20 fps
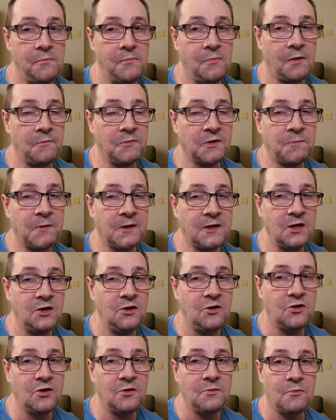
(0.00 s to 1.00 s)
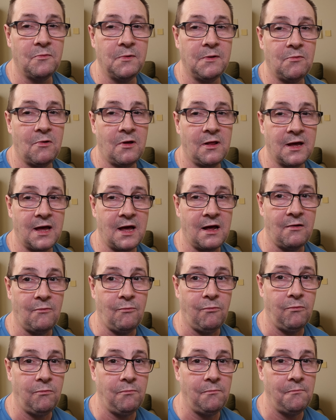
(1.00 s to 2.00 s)
I'm expecting YouTube to be rolling out
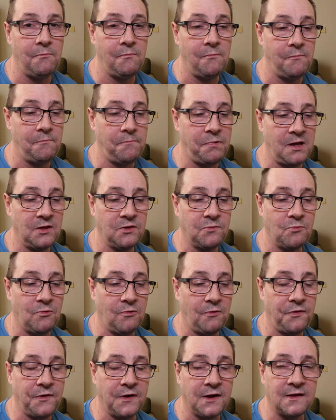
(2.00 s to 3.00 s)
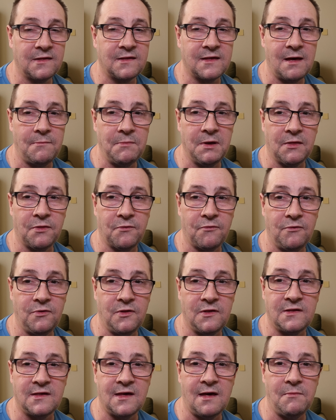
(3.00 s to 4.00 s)
a bunch more things coming through
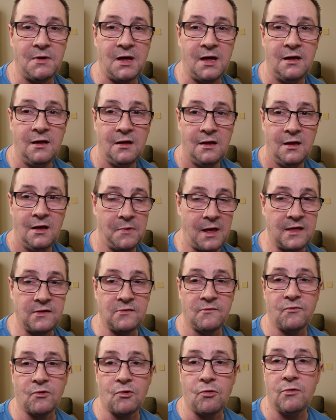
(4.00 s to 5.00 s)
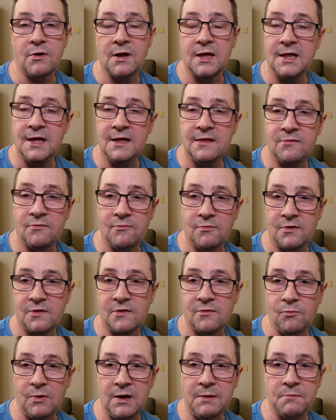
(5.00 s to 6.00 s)
the summer. As of recording this, it was
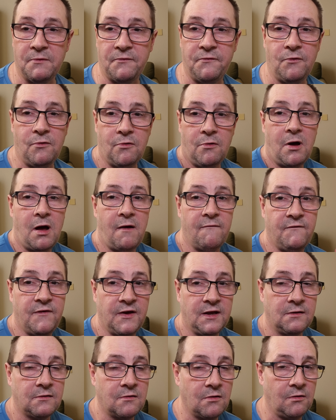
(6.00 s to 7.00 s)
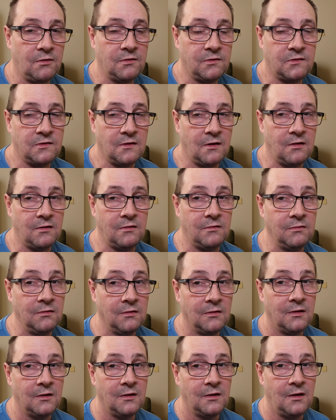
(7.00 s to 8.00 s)
the week before VidCon, so
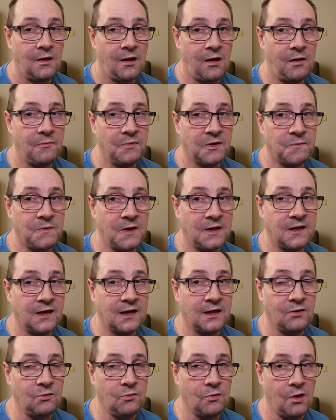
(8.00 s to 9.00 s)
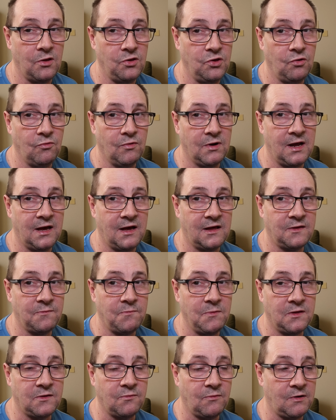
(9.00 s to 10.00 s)
I'm expecting new
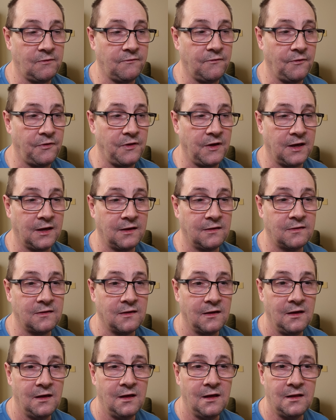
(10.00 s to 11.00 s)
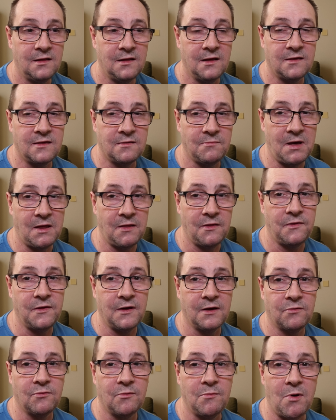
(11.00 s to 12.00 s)
announcements, wonderful things. There's some other
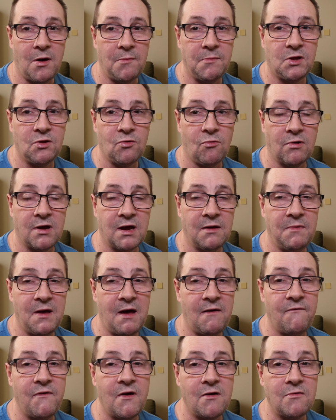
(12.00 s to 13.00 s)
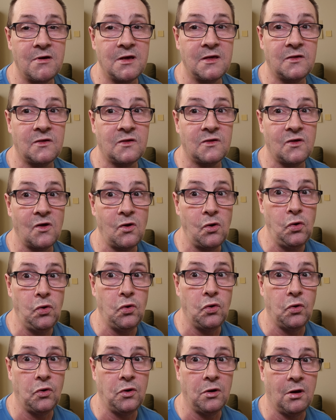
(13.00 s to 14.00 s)
things we might be talking about very
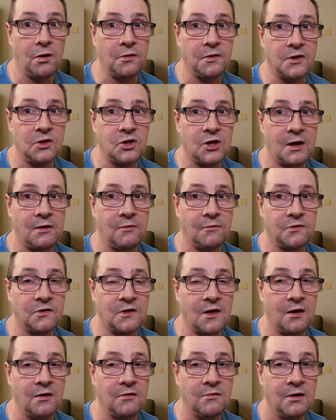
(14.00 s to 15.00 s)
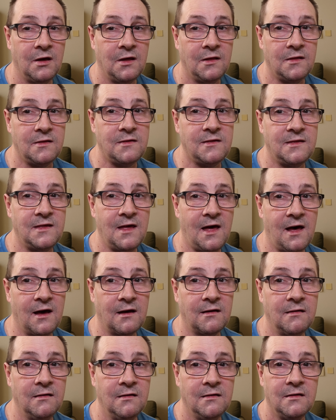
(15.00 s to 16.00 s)
soon on the channel. So this is
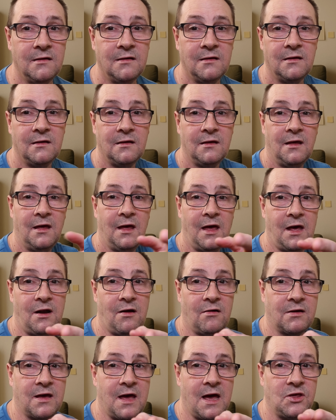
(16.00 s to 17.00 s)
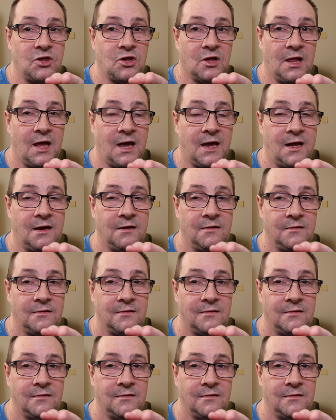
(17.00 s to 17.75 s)
Doug, and I'll catch you later.